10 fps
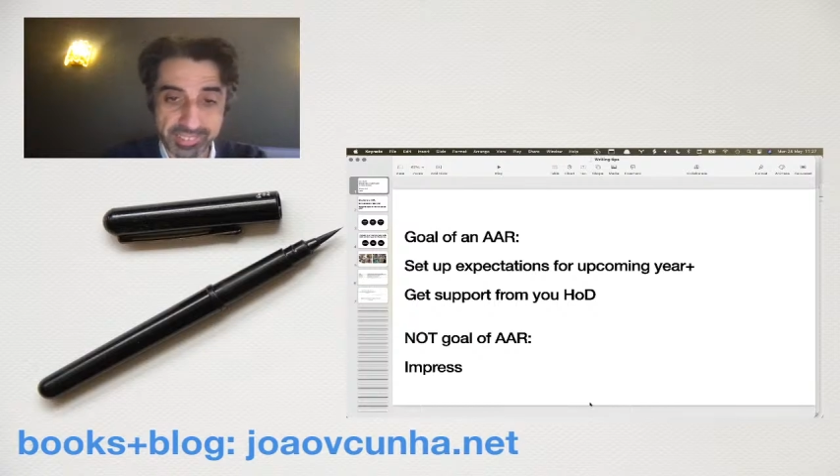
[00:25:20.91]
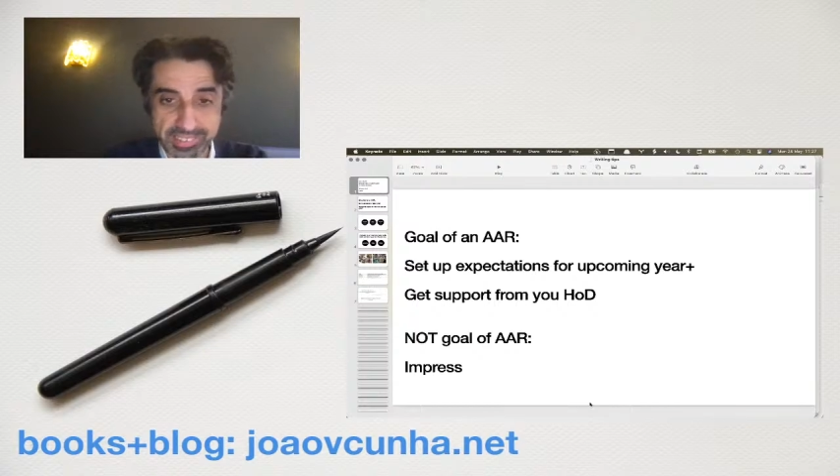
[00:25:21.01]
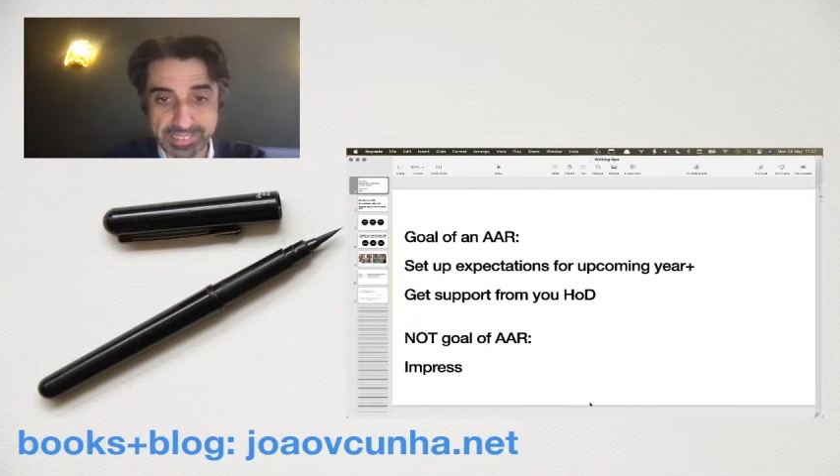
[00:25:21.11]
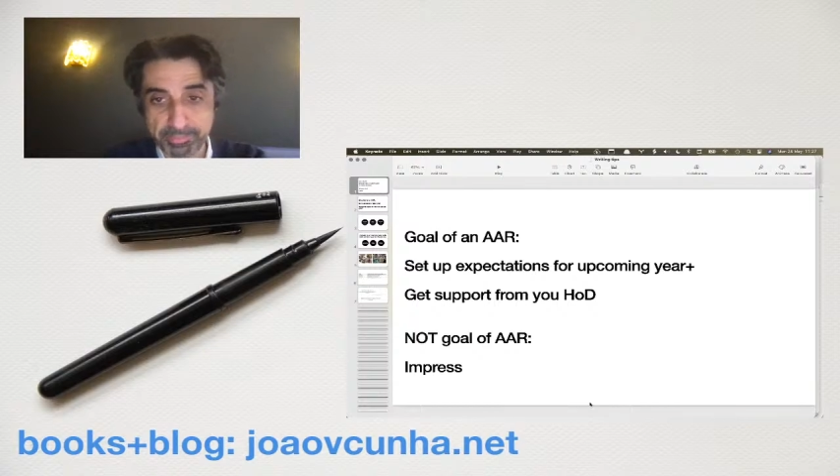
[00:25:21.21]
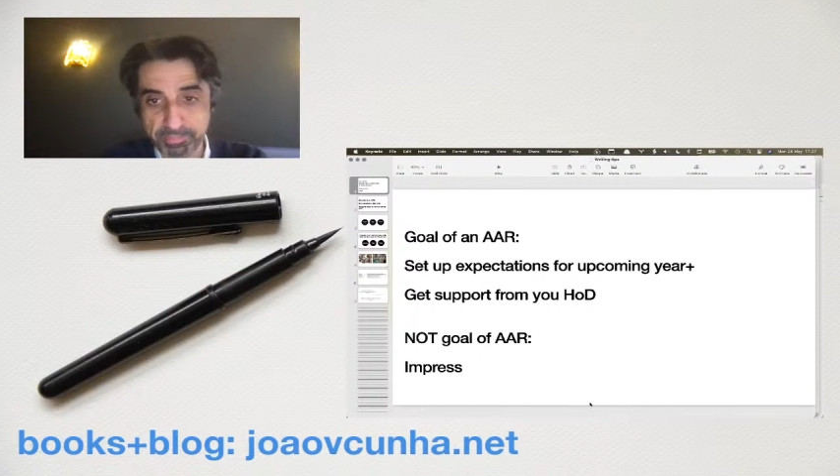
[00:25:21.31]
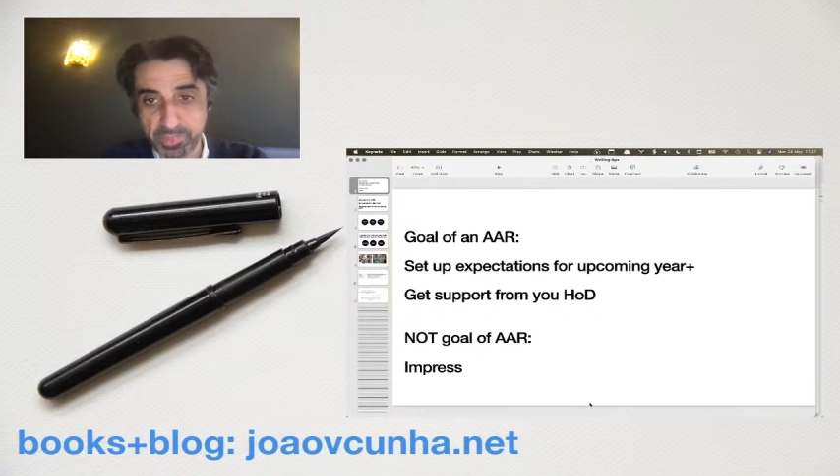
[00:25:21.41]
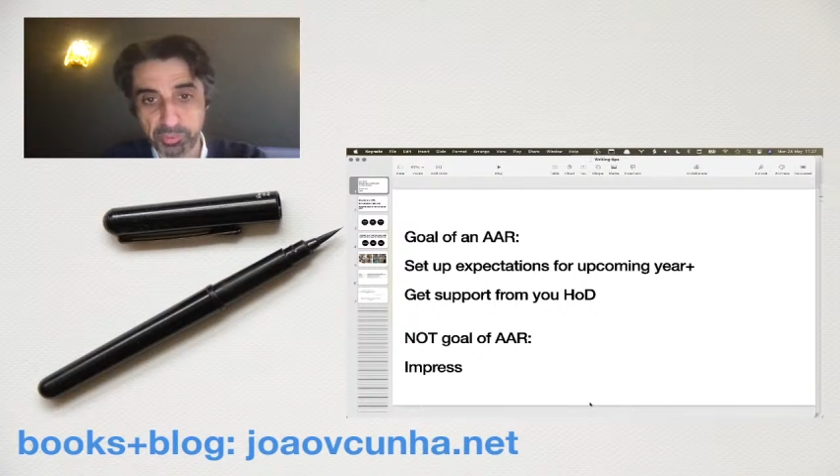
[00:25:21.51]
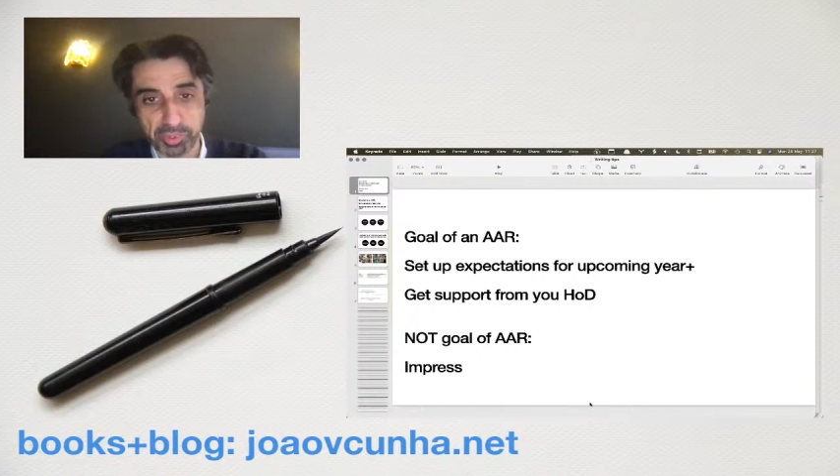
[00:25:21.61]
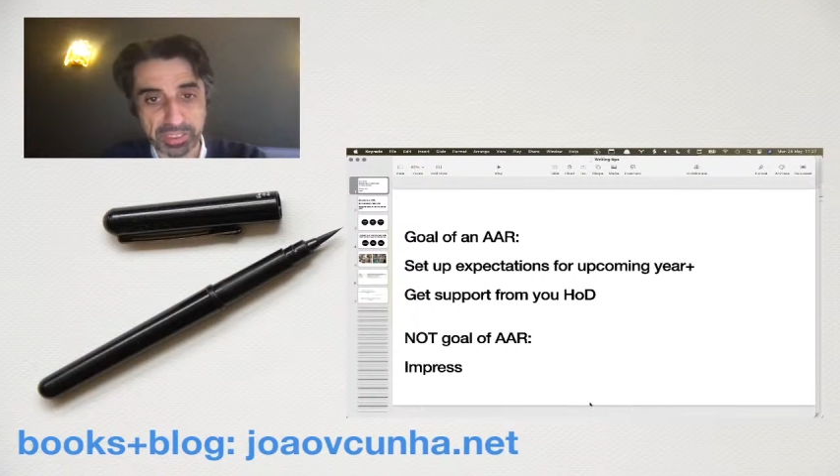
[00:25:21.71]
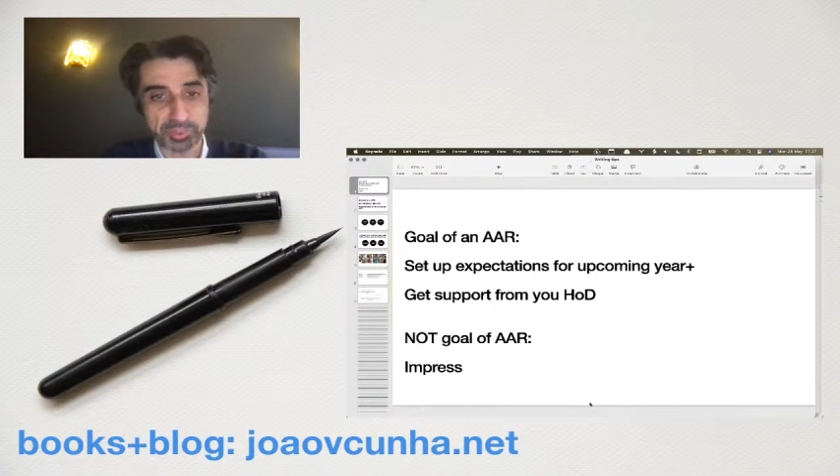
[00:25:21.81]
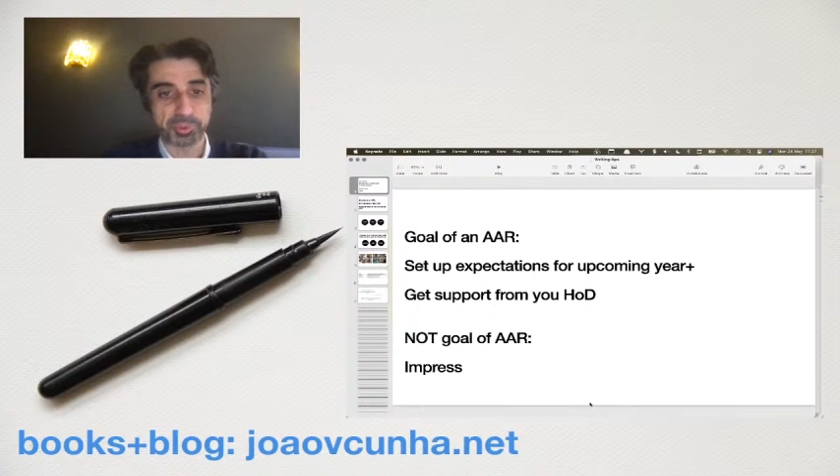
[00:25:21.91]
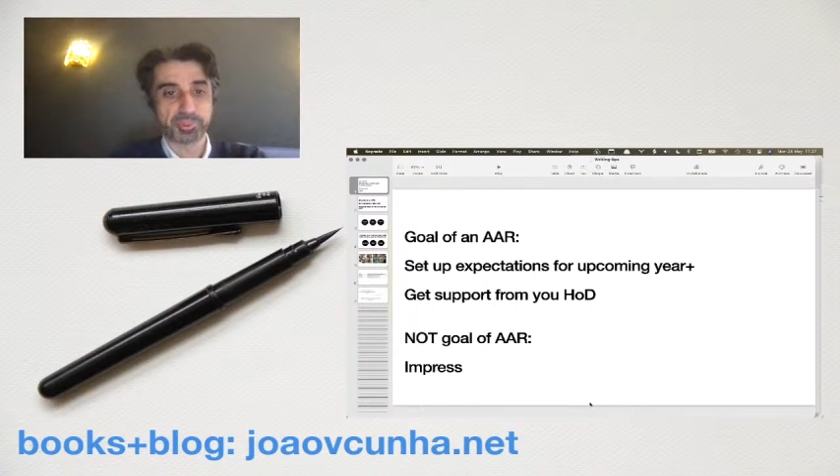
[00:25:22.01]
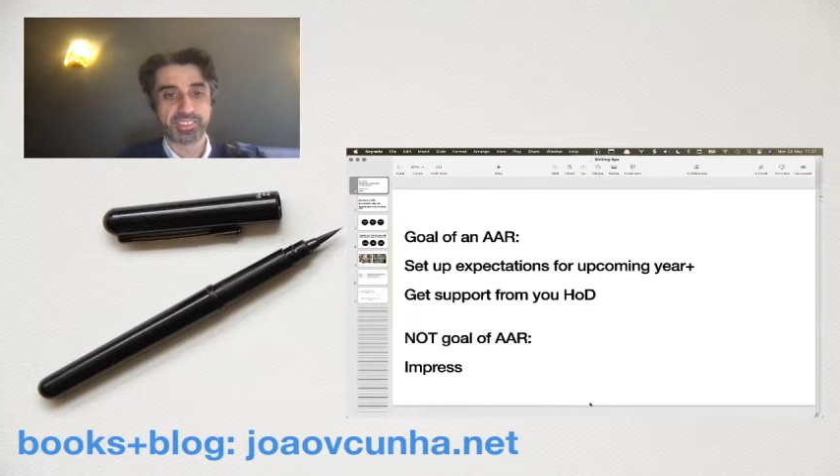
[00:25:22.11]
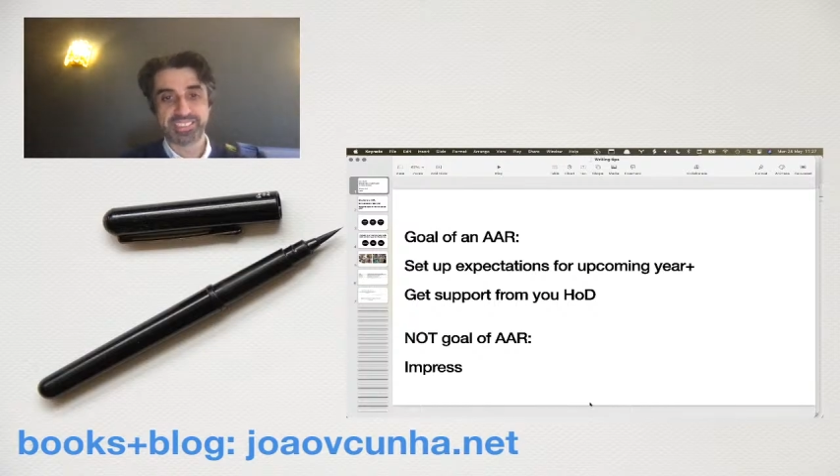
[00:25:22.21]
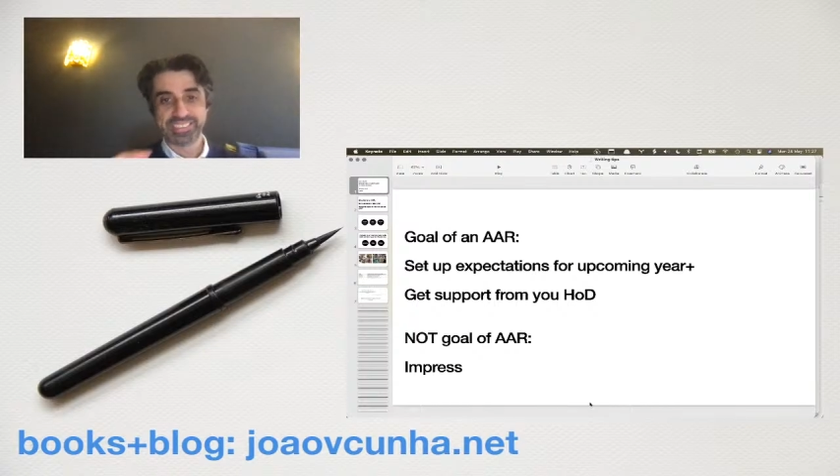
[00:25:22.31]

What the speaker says: don't forget to